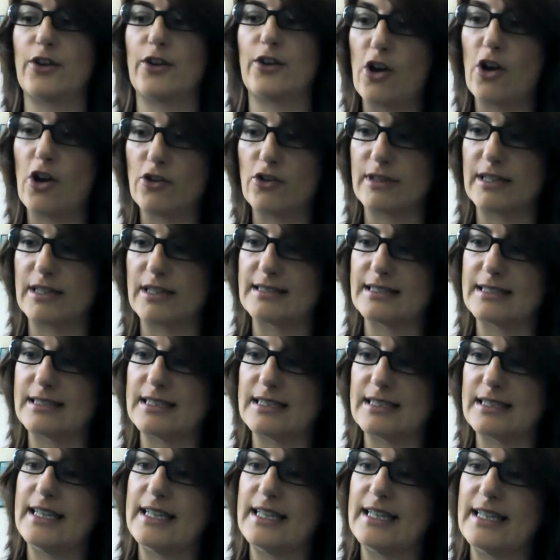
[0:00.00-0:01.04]
The
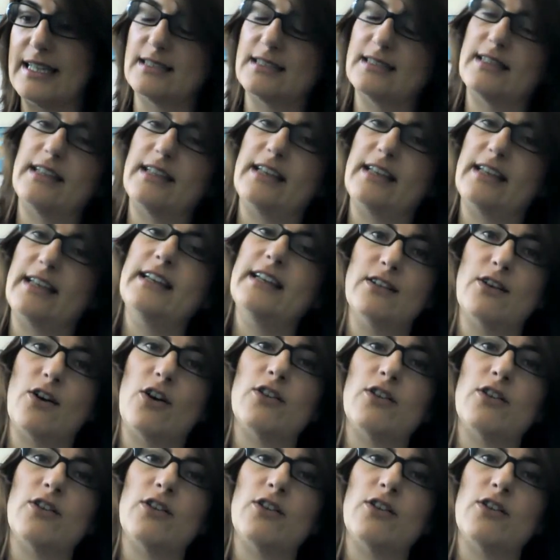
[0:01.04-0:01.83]
Congress is the in